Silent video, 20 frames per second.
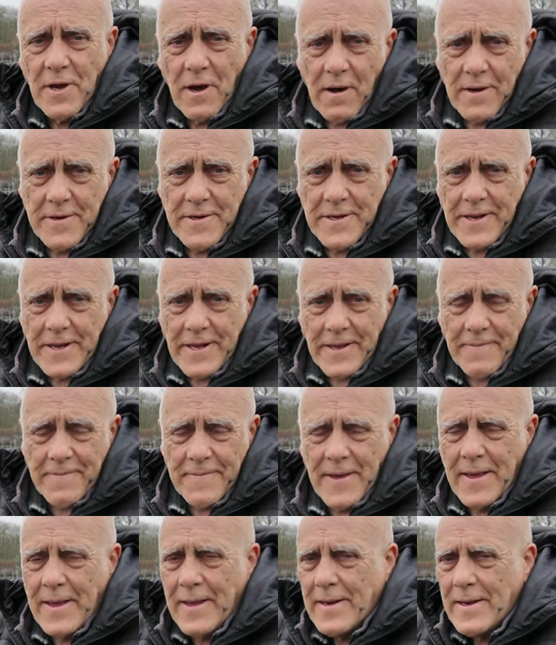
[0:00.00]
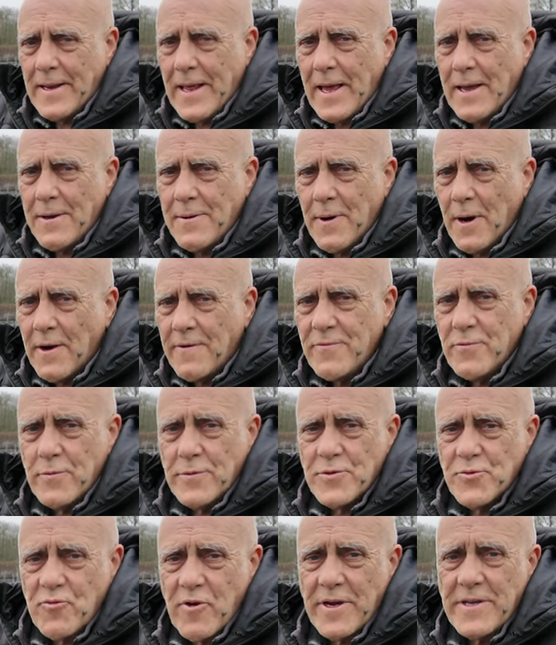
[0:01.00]
Garganey. Now, I've
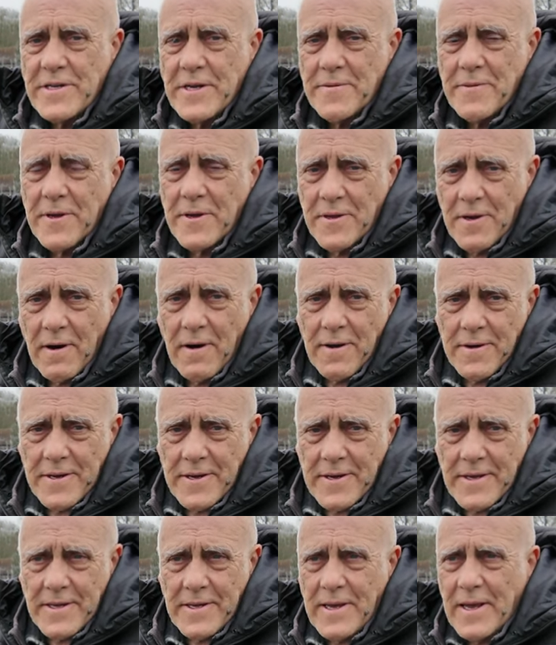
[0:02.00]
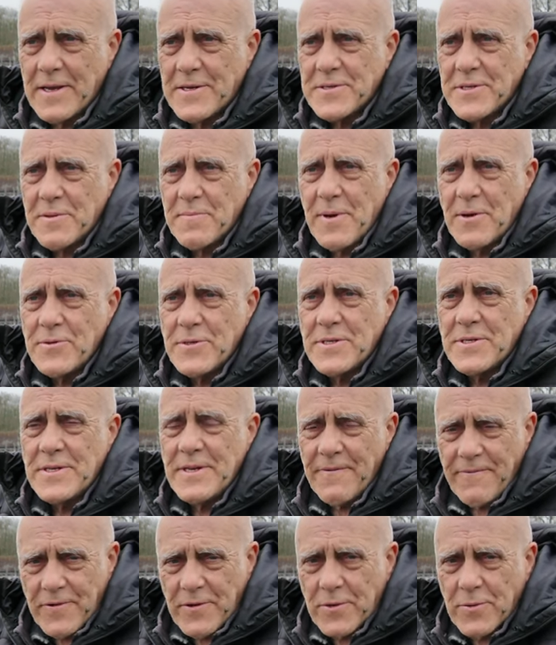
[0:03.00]
always rated the Garganey as the most
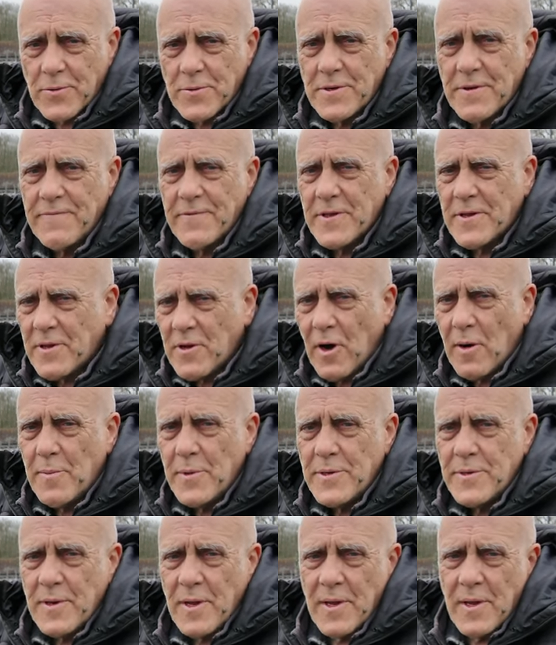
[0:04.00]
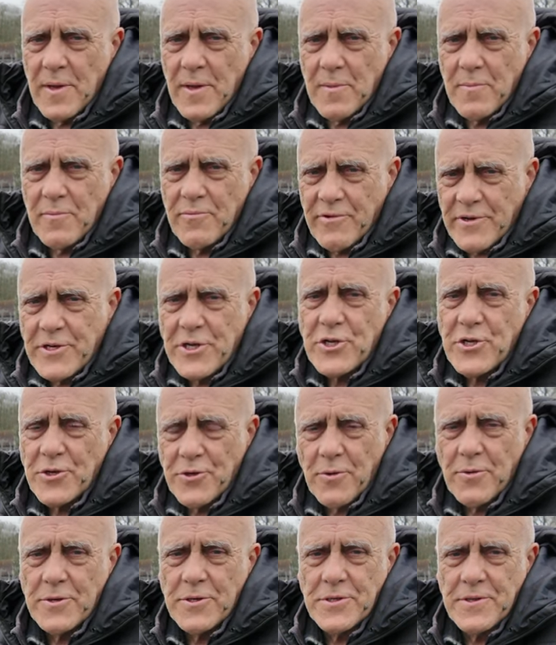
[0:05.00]
difficult of the common British
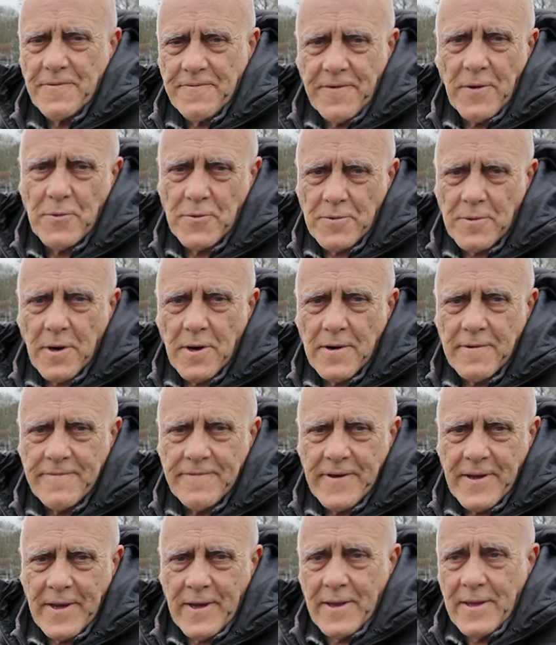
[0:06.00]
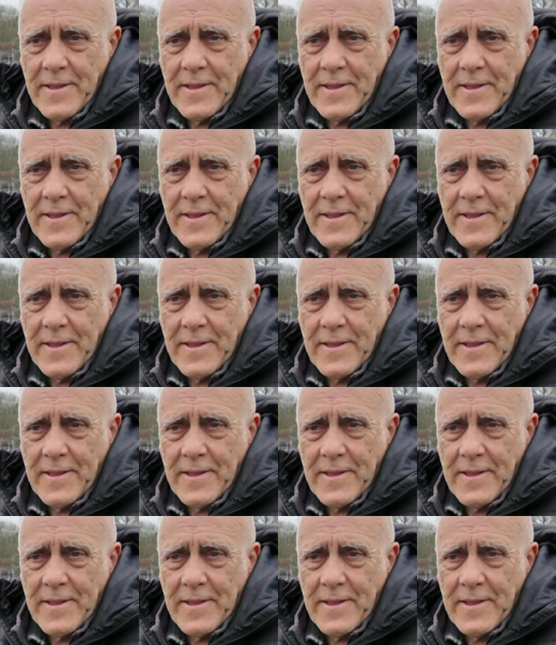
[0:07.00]
ducks to photograph.